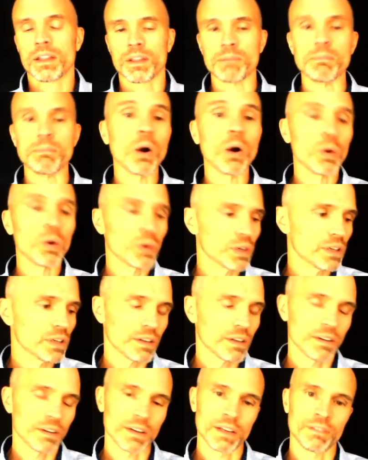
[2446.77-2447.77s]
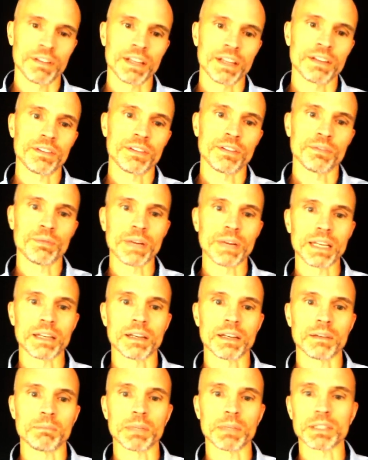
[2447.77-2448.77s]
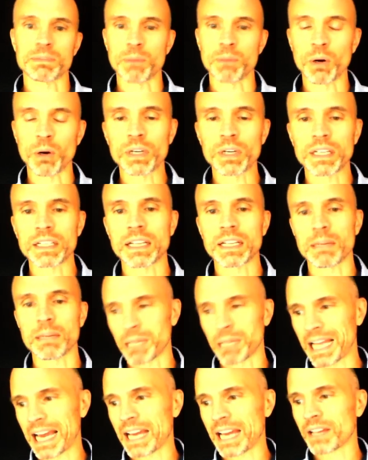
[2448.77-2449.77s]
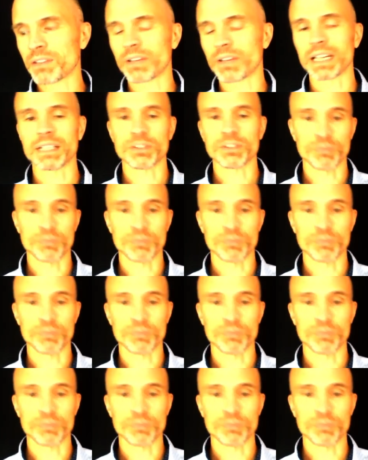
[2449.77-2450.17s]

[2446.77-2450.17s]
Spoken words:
the mode of this is written but spoken and planned, right?